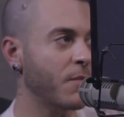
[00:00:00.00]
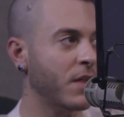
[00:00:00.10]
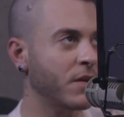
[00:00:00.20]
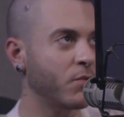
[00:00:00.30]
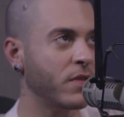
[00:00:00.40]

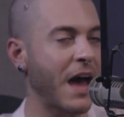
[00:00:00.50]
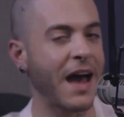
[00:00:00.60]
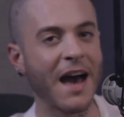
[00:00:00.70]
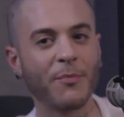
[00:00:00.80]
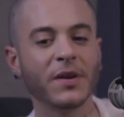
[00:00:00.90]
And then when
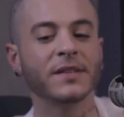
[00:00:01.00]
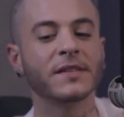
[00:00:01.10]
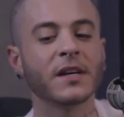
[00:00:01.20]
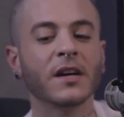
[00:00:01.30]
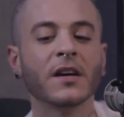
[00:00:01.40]
that
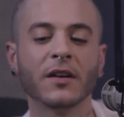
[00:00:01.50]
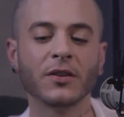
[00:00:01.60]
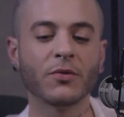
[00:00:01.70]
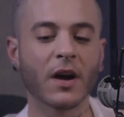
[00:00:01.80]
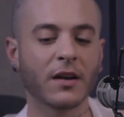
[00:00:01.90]
happens,
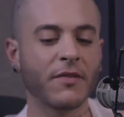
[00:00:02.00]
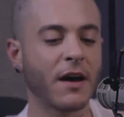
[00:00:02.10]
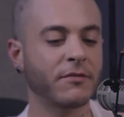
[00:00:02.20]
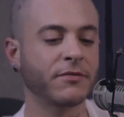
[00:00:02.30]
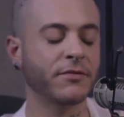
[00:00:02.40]
you kind of
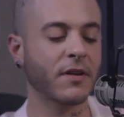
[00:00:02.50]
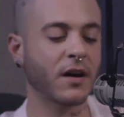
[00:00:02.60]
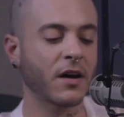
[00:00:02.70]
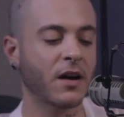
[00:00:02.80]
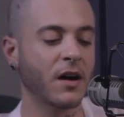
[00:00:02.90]
have
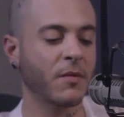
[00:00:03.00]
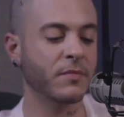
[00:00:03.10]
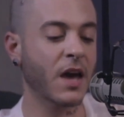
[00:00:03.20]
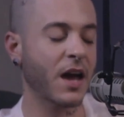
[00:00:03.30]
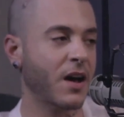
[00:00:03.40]

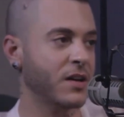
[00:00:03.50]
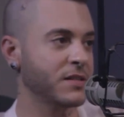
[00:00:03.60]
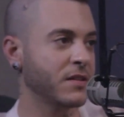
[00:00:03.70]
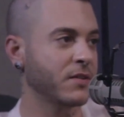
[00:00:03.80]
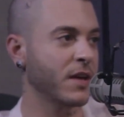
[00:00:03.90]

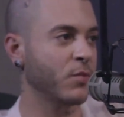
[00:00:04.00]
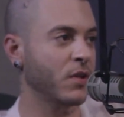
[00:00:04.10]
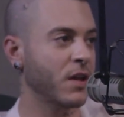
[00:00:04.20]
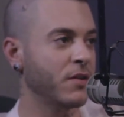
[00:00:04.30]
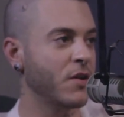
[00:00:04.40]
chaos at the
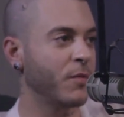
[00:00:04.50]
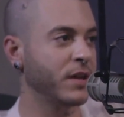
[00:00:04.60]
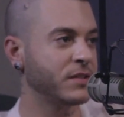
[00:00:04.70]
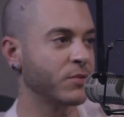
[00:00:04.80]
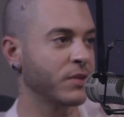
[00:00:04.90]
label and
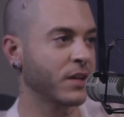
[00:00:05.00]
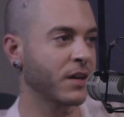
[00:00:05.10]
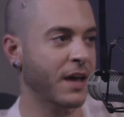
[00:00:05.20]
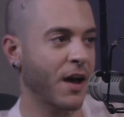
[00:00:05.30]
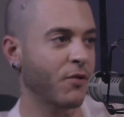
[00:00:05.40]
nobody to
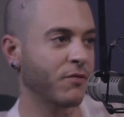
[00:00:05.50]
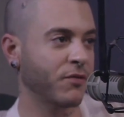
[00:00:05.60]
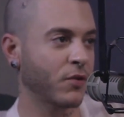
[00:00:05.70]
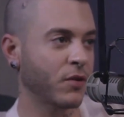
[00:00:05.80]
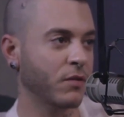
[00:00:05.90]
really account
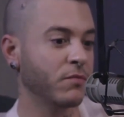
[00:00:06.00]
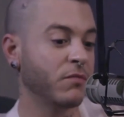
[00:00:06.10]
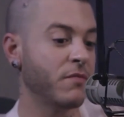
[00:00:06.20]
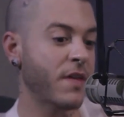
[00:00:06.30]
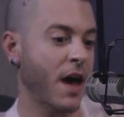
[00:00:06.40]
for
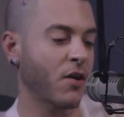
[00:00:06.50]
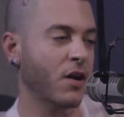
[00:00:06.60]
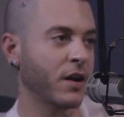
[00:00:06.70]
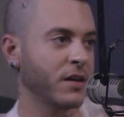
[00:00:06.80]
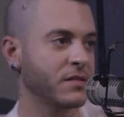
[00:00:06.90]
that
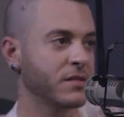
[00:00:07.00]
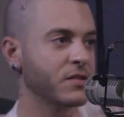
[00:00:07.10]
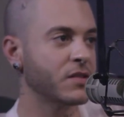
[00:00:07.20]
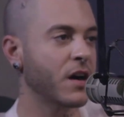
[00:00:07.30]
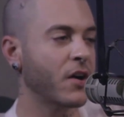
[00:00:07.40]
artist.
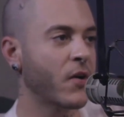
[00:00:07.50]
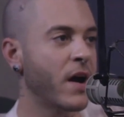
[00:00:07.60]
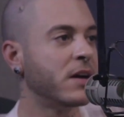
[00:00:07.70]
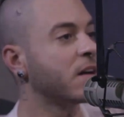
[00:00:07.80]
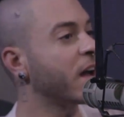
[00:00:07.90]
So
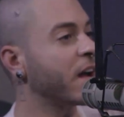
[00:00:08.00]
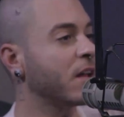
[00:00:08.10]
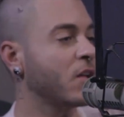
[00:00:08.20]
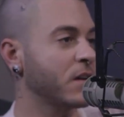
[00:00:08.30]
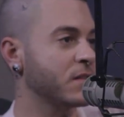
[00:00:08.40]
I
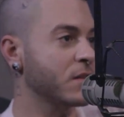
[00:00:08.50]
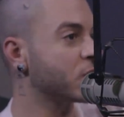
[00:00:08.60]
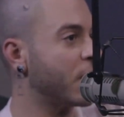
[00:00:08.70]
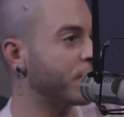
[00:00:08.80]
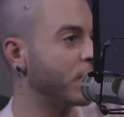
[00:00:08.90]
got lost in the
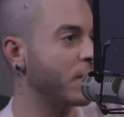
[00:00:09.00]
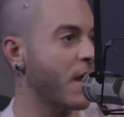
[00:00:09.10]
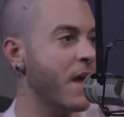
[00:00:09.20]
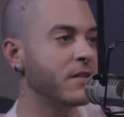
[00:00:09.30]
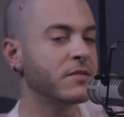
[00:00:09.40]

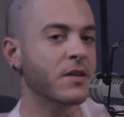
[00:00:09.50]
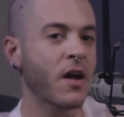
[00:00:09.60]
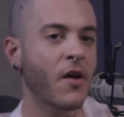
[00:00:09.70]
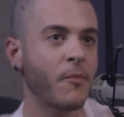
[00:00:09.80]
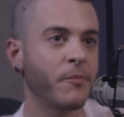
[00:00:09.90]
shuffle and
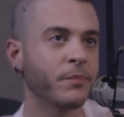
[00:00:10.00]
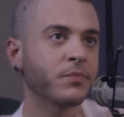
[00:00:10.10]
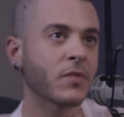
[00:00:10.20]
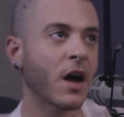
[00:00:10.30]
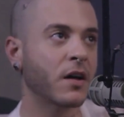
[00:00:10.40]

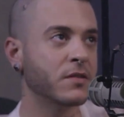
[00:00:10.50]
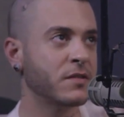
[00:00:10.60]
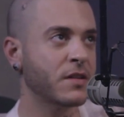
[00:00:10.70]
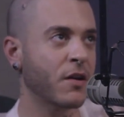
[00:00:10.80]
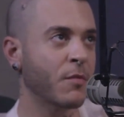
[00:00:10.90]

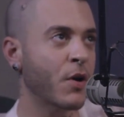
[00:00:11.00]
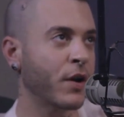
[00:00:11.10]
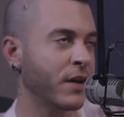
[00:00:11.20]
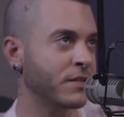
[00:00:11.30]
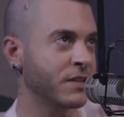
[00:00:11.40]

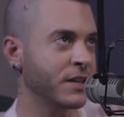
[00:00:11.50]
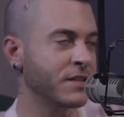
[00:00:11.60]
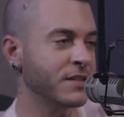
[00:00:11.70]
unceremoniously